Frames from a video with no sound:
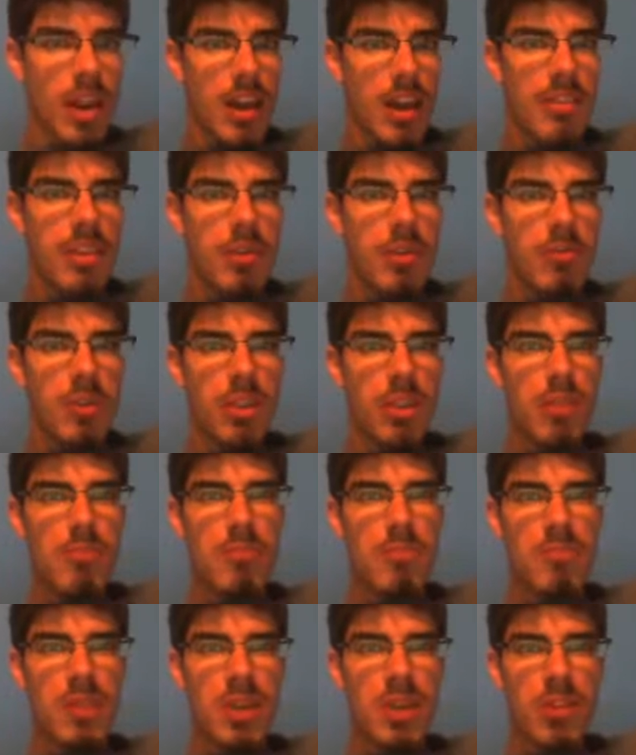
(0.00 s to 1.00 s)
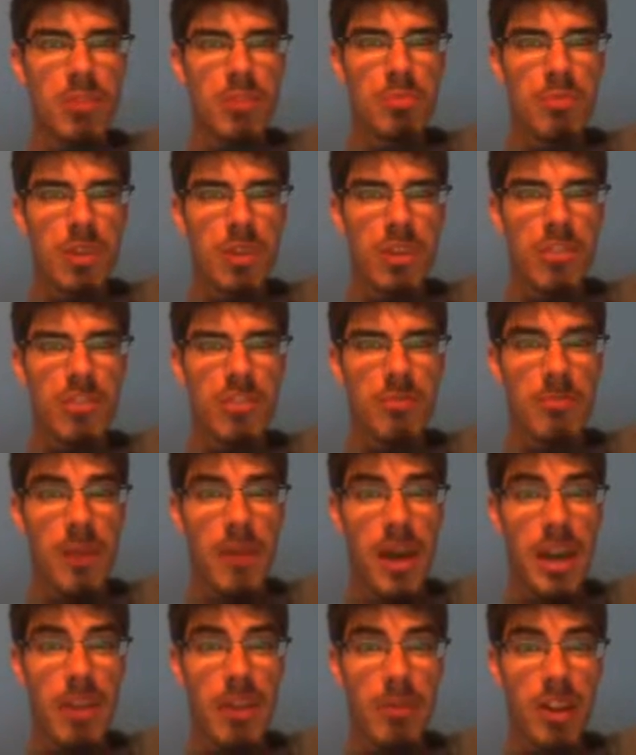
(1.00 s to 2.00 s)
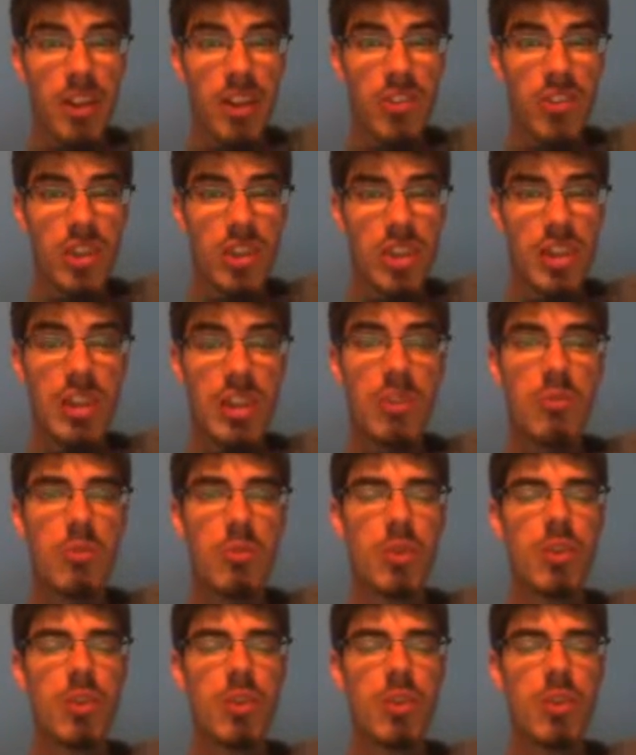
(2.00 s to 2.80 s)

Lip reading: I think one of the biggest points of my redesign